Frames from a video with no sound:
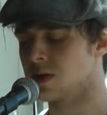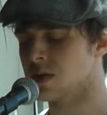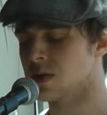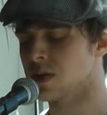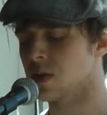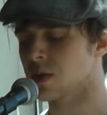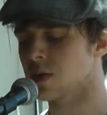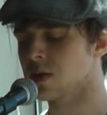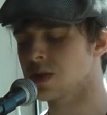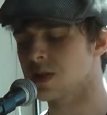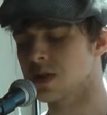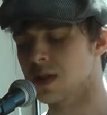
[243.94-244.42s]
And
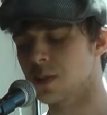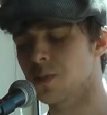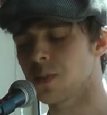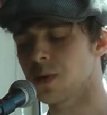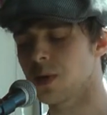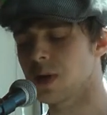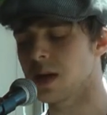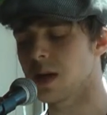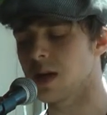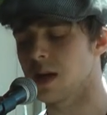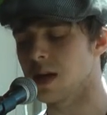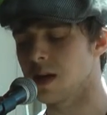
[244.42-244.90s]
so
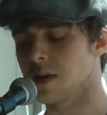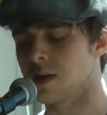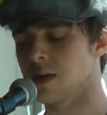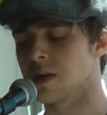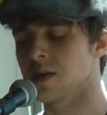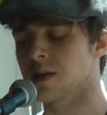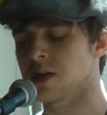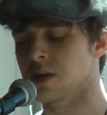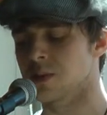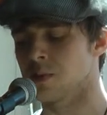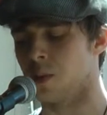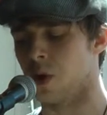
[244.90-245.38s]
simply
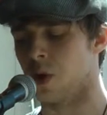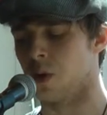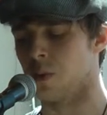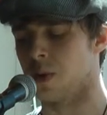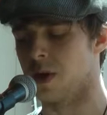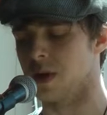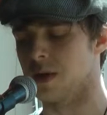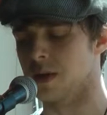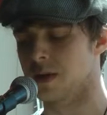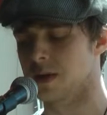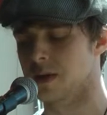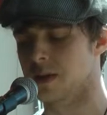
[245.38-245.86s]
in this
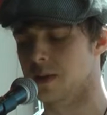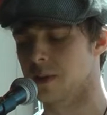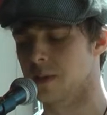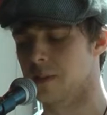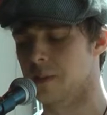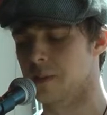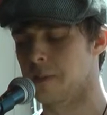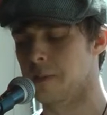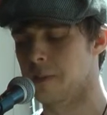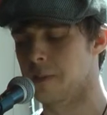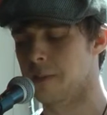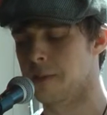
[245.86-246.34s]
moment,
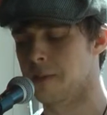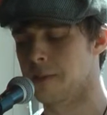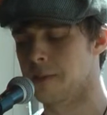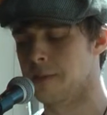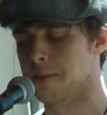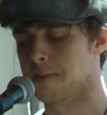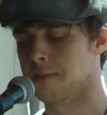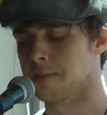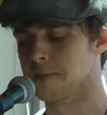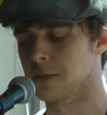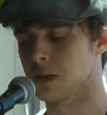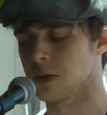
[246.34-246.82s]

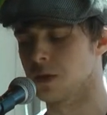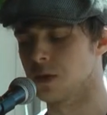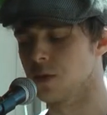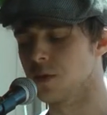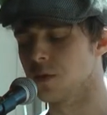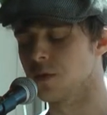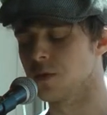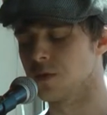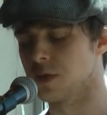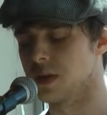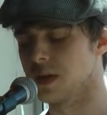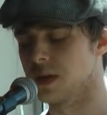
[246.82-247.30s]

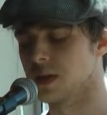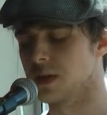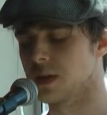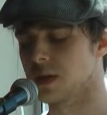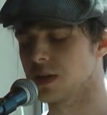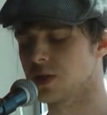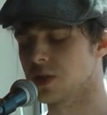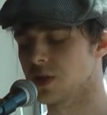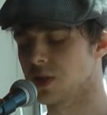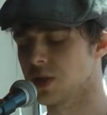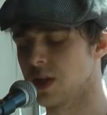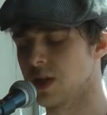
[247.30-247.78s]
you
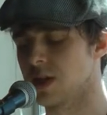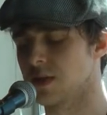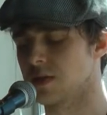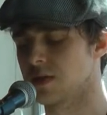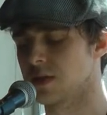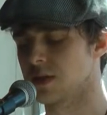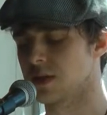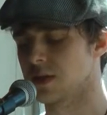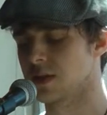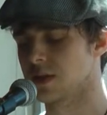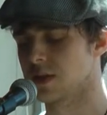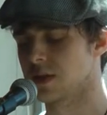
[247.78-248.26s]
feel a
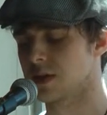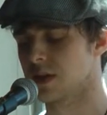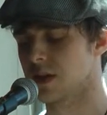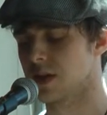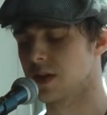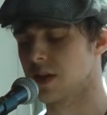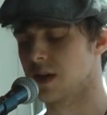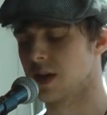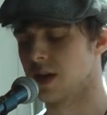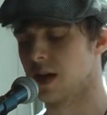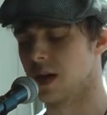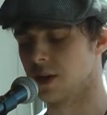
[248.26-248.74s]
shift
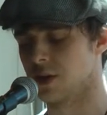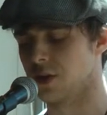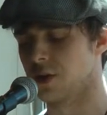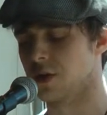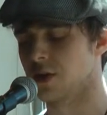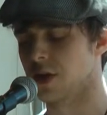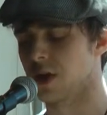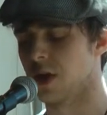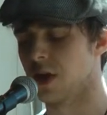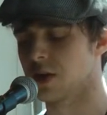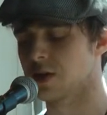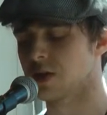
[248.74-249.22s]
in
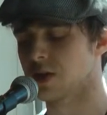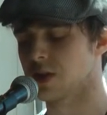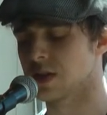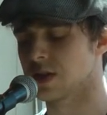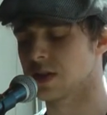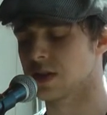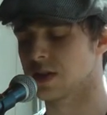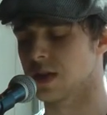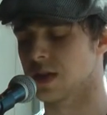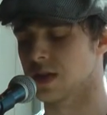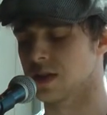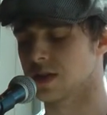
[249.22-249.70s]
your
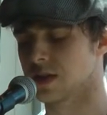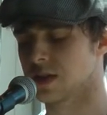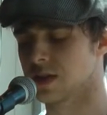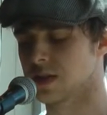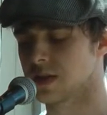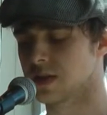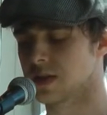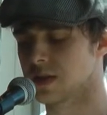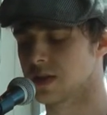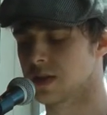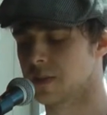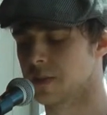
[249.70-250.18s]

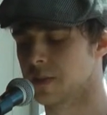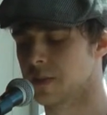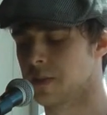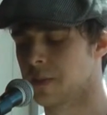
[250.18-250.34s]
consciousness.